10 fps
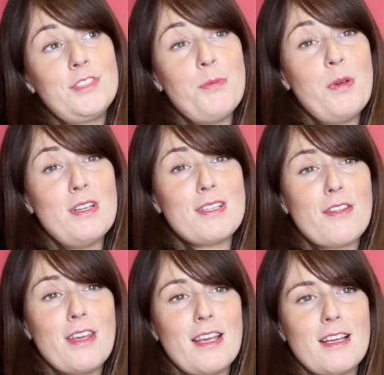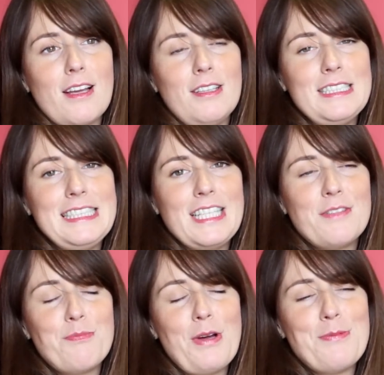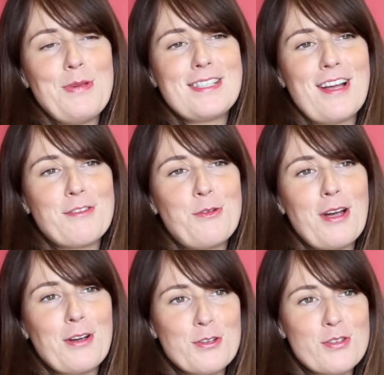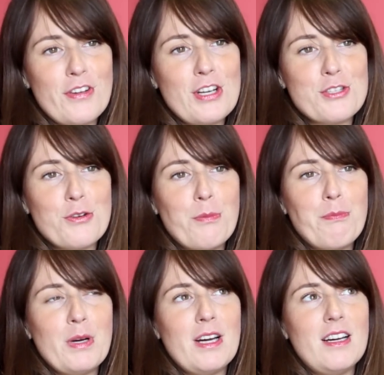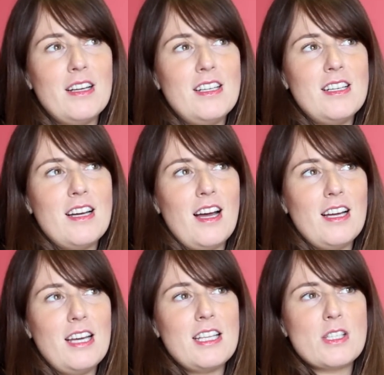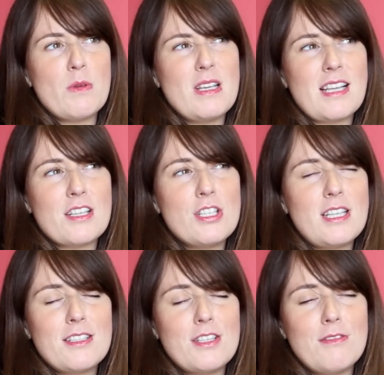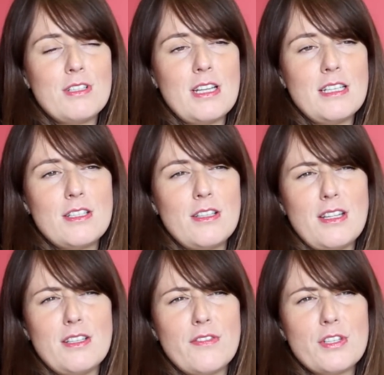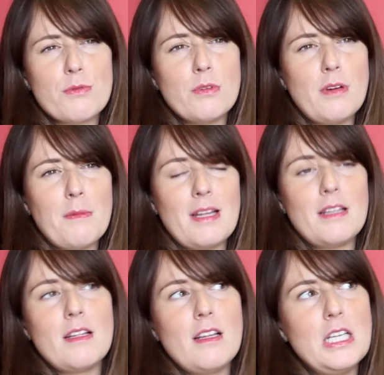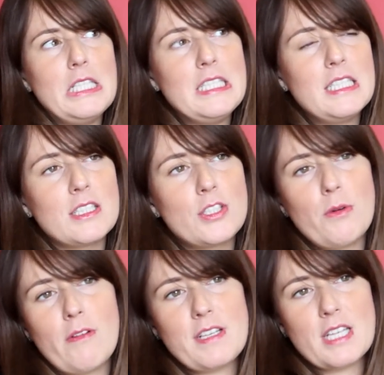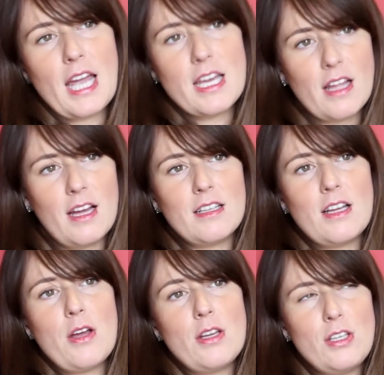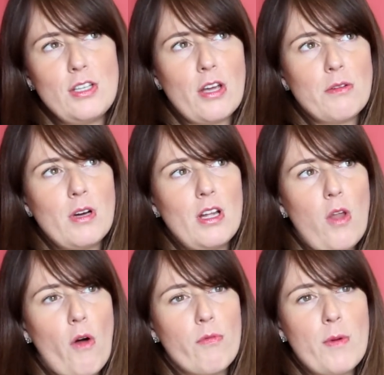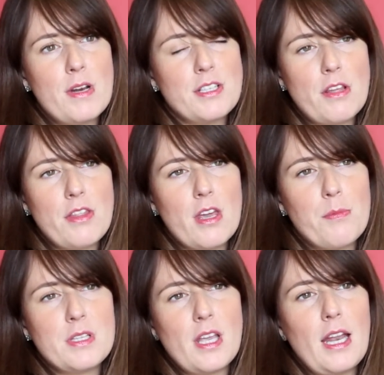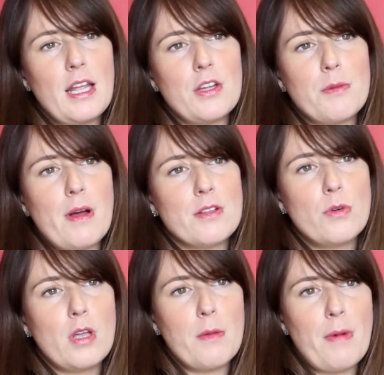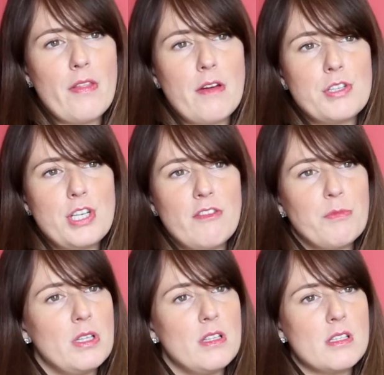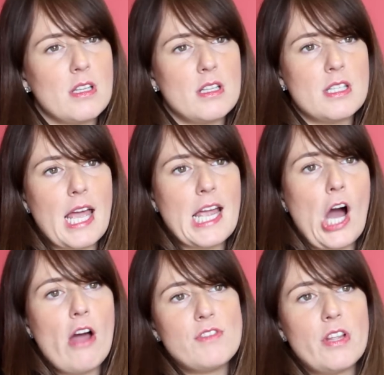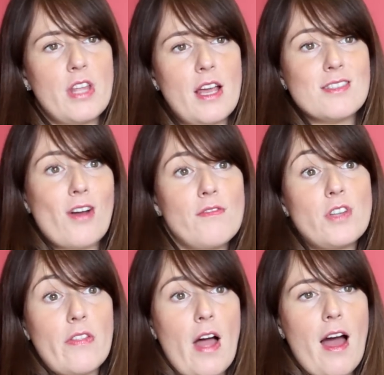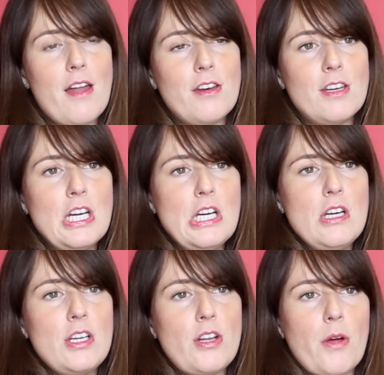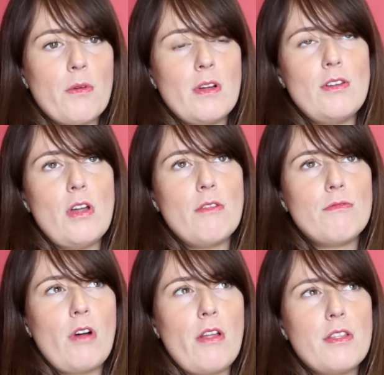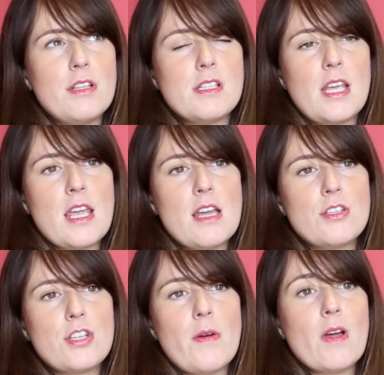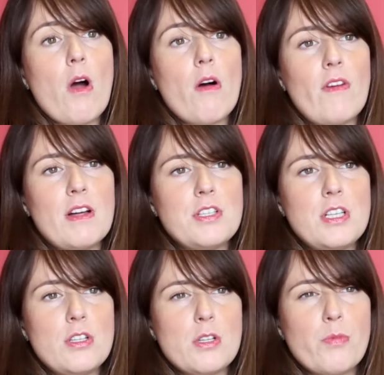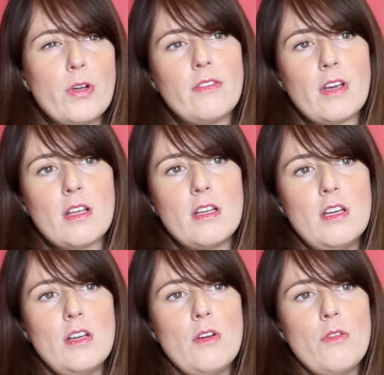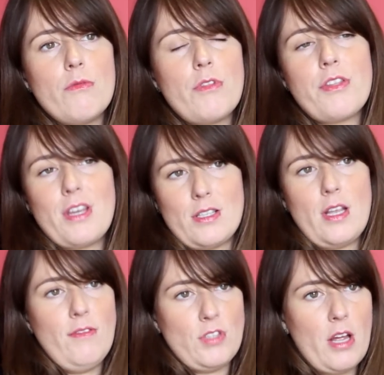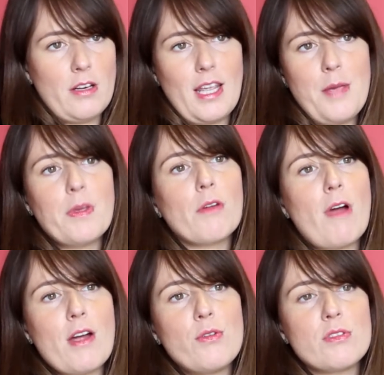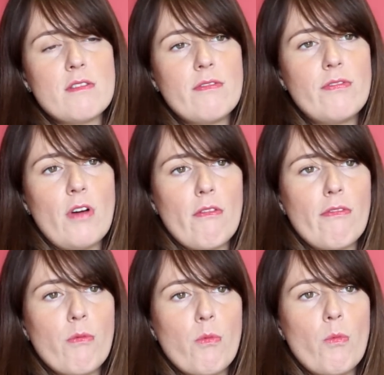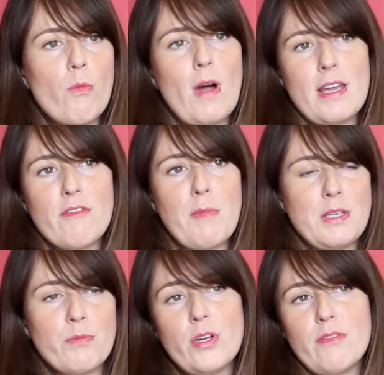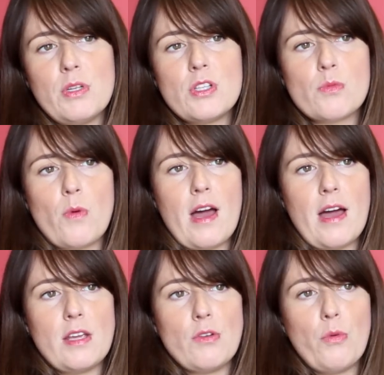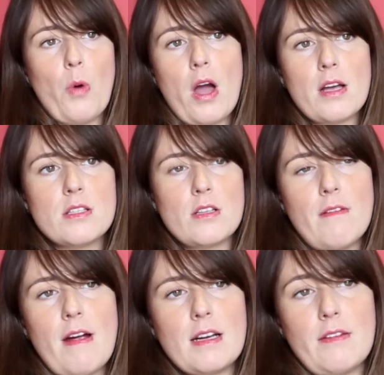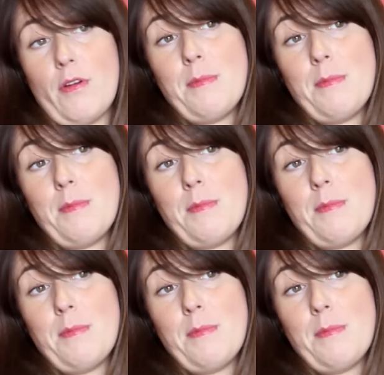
To be honest, I think it might sound quite controversial, but it's actually down to the individual to eradicate that. You know, a lot of women I don't think are particularly good about talking about their achievements and saying I've done this and I've done that, and you know, rather than seeing it as showing off, actually just proving the things that you've done, keeping a record of where you've made improvements, where your work's direct.